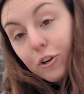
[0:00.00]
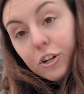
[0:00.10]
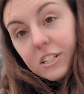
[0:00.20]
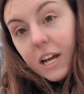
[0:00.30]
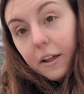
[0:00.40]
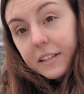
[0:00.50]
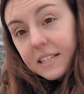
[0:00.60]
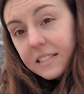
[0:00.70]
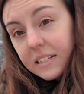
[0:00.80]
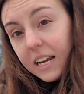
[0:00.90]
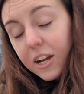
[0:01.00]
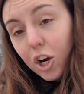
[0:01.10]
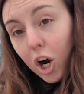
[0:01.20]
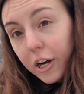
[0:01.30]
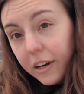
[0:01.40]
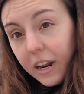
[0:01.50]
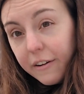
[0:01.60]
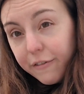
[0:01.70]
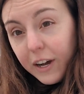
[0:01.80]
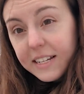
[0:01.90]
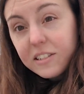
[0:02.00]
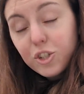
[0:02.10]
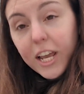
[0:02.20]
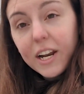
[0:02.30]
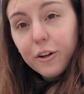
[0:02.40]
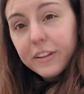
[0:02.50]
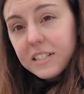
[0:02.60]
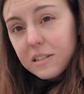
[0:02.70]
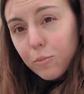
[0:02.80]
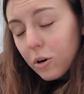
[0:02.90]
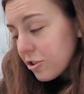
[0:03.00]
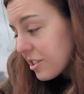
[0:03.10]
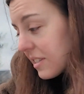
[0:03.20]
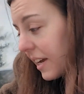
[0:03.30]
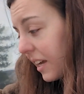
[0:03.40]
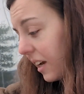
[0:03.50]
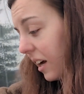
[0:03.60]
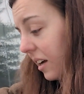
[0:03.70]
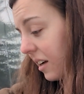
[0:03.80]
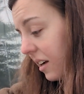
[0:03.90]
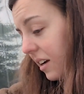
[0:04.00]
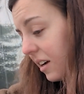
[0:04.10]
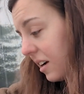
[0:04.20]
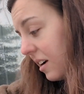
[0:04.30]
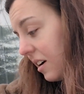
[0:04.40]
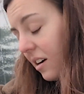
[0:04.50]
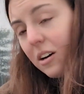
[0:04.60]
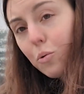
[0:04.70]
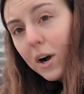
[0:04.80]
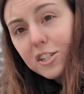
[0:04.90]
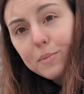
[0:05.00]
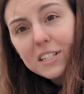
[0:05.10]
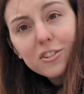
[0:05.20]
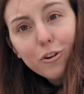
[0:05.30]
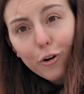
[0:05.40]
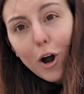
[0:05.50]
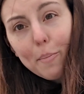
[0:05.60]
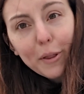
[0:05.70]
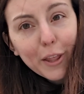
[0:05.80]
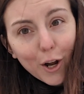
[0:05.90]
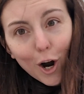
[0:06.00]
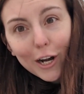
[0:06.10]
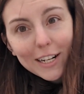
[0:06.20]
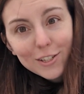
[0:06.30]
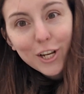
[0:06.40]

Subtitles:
you couldn't tell, this isn't a garden advice channel. This is more just like a watch me screw up in the garden